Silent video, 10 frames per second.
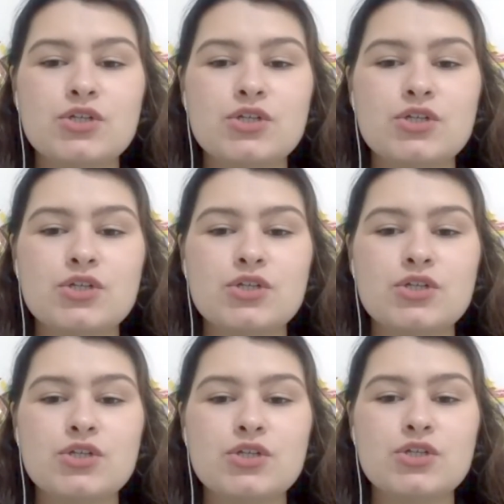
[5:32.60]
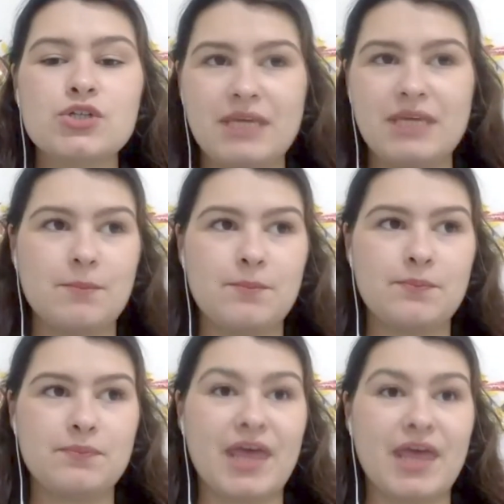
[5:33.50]
So for
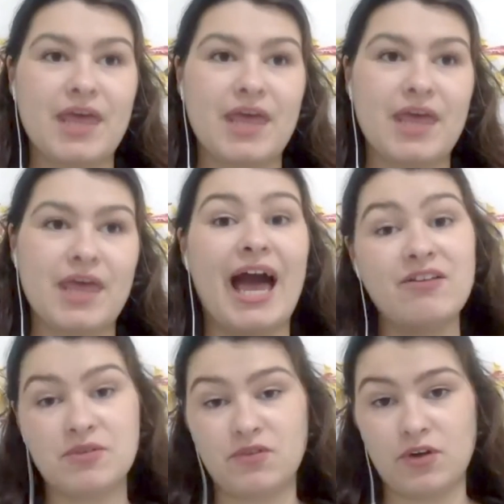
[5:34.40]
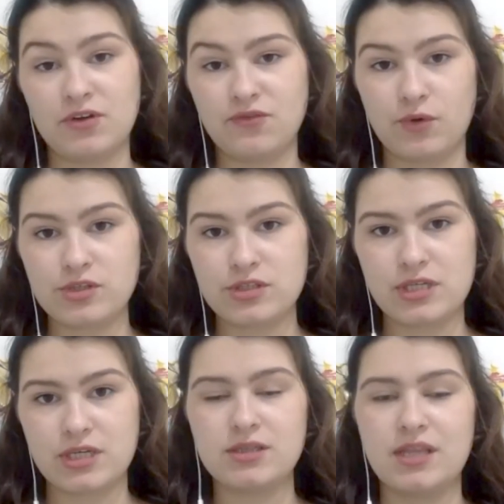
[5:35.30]
me, I've been very
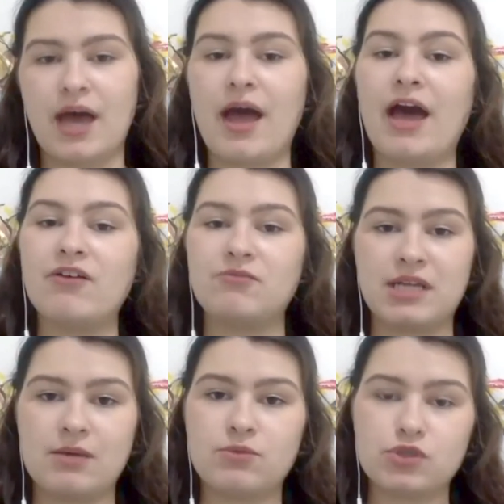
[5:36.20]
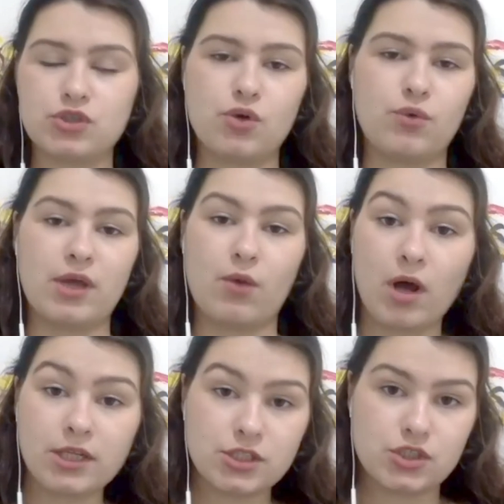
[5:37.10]
fortunate that I've been able to know what I
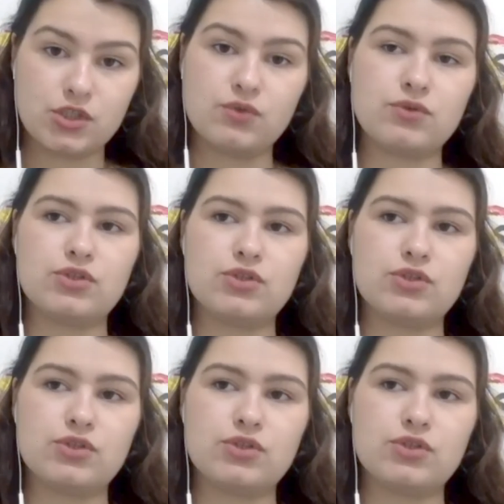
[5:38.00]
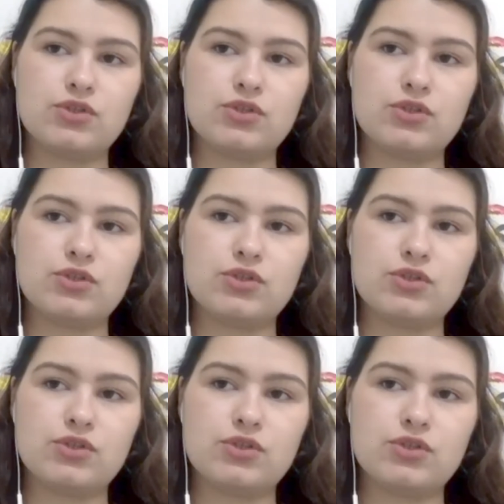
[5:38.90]
wanted to do due to
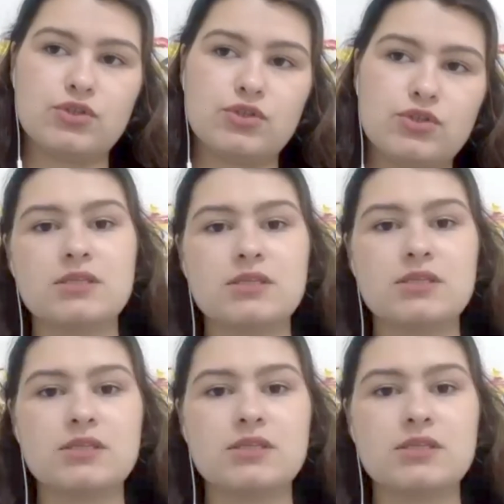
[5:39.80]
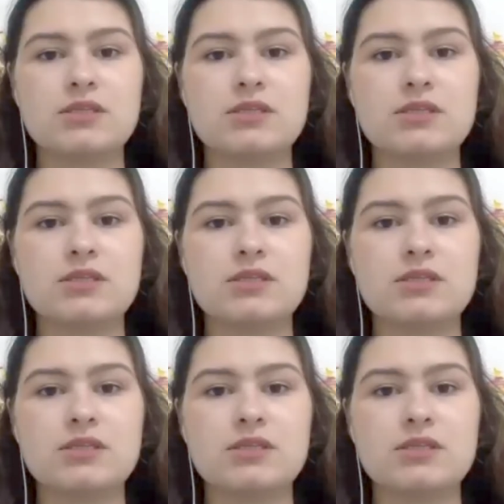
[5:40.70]
community service and